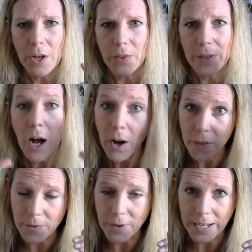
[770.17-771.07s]
the
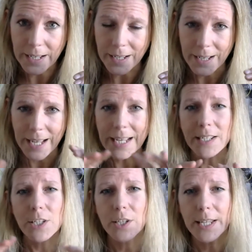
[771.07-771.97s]
othering
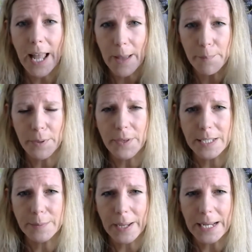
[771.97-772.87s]
into the empathy
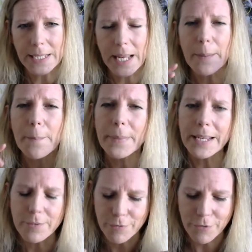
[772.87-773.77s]
space and
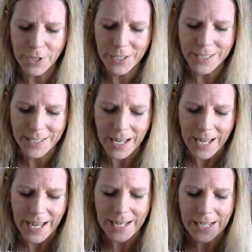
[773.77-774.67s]
meet first
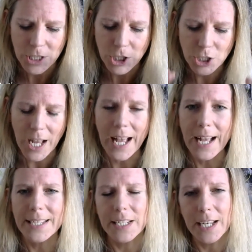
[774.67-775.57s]
in our
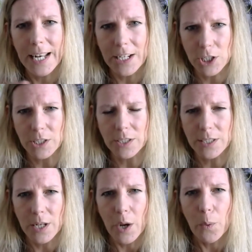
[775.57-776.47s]
shared
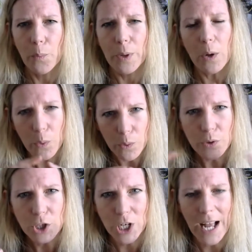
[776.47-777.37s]
connections. We all
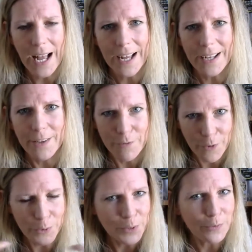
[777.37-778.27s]
share
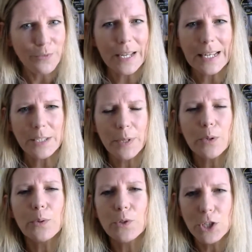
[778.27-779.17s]
thoughts and feelings, we
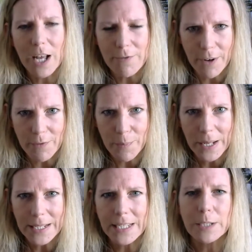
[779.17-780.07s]
all share
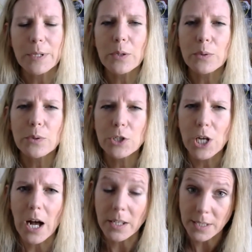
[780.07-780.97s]
vulnerabilities, we all
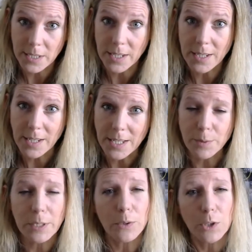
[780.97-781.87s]
share uncertainties,
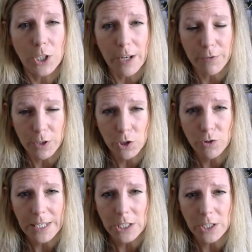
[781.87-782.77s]
we all share
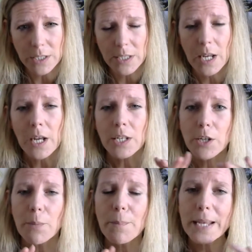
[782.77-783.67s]
frustrations. So
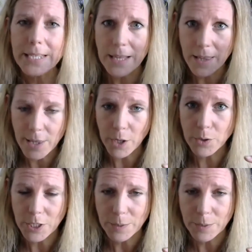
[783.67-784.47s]
meet in those